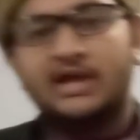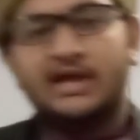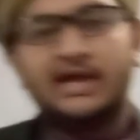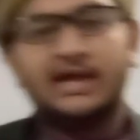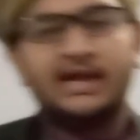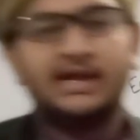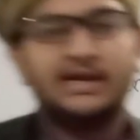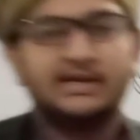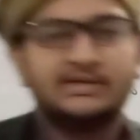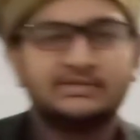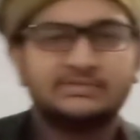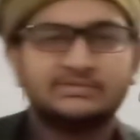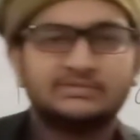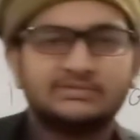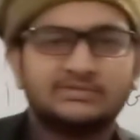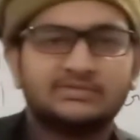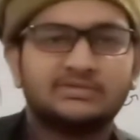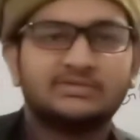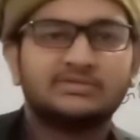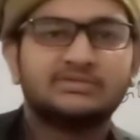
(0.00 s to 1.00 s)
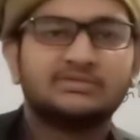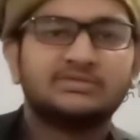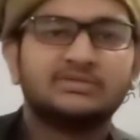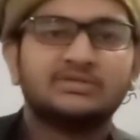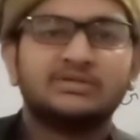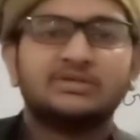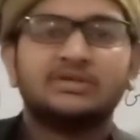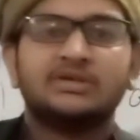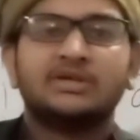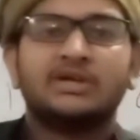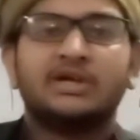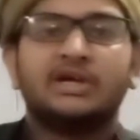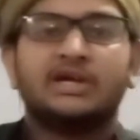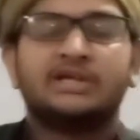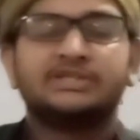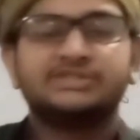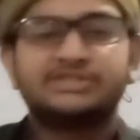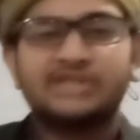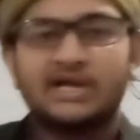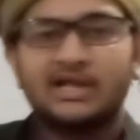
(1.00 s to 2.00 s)
And
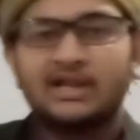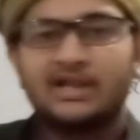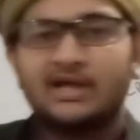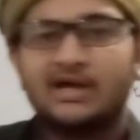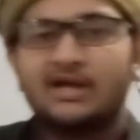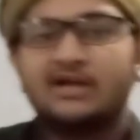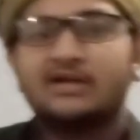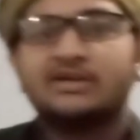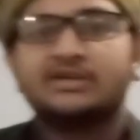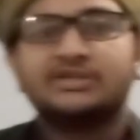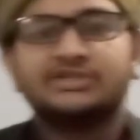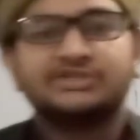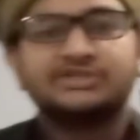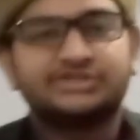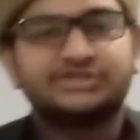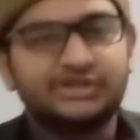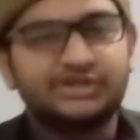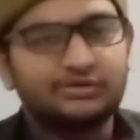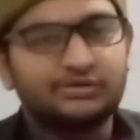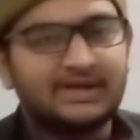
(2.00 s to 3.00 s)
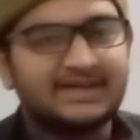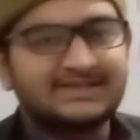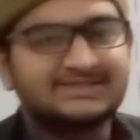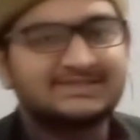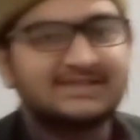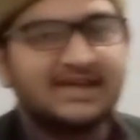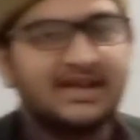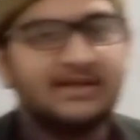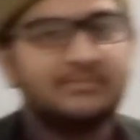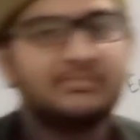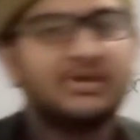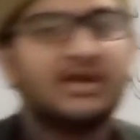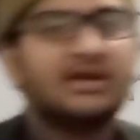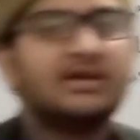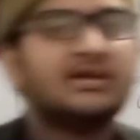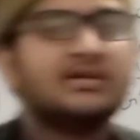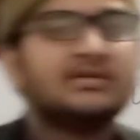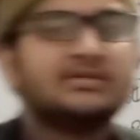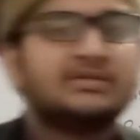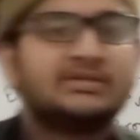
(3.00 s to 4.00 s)
inshallah, see you next
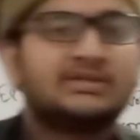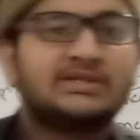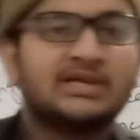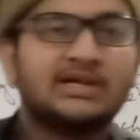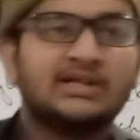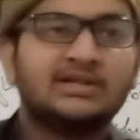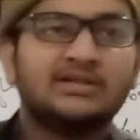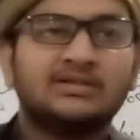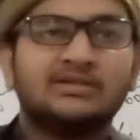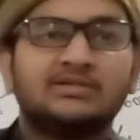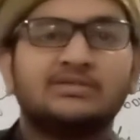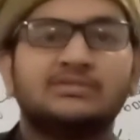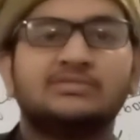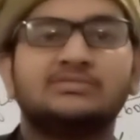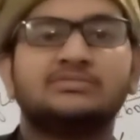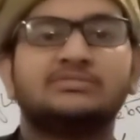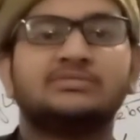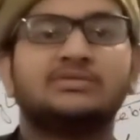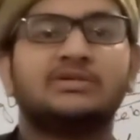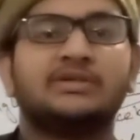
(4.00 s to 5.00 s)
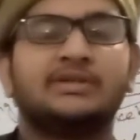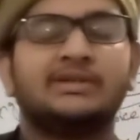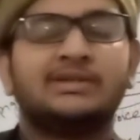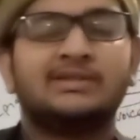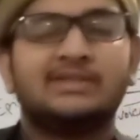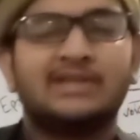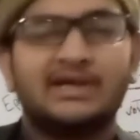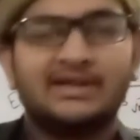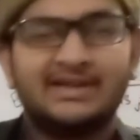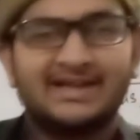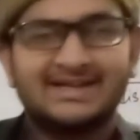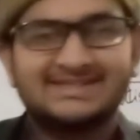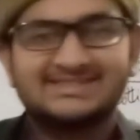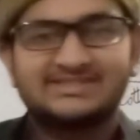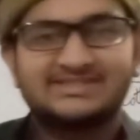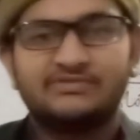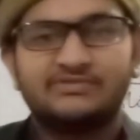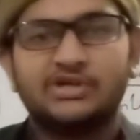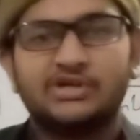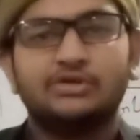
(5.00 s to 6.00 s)
time. Till the next
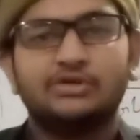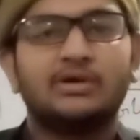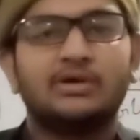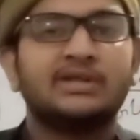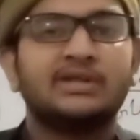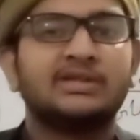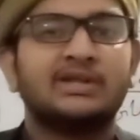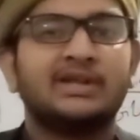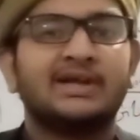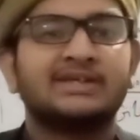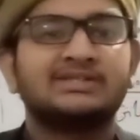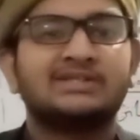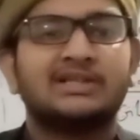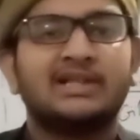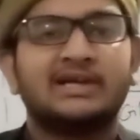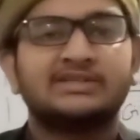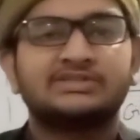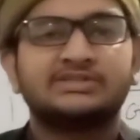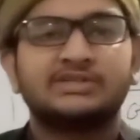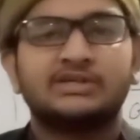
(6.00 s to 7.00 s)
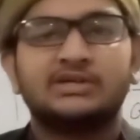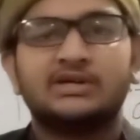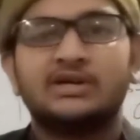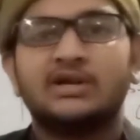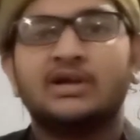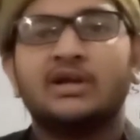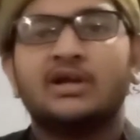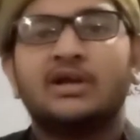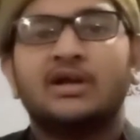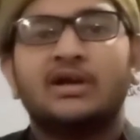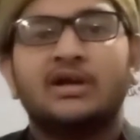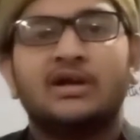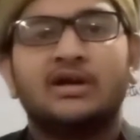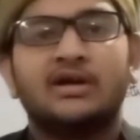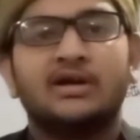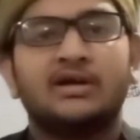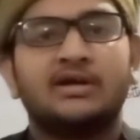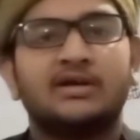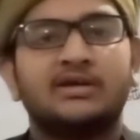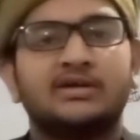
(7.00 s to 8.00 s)
video and the next lecture.
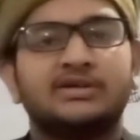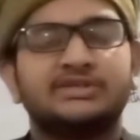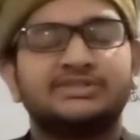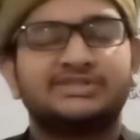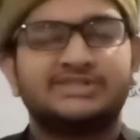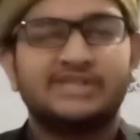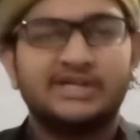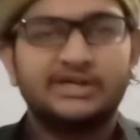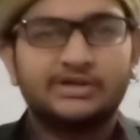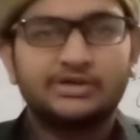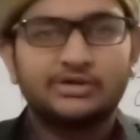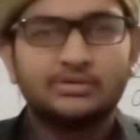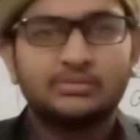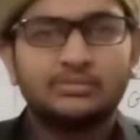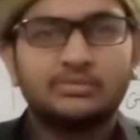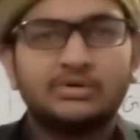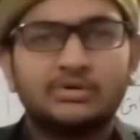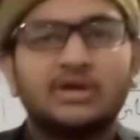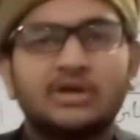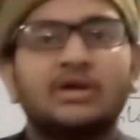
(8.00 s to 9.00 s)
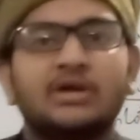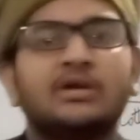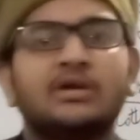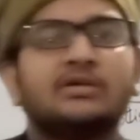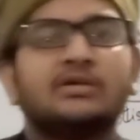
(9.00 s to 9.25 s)
Stay tuned.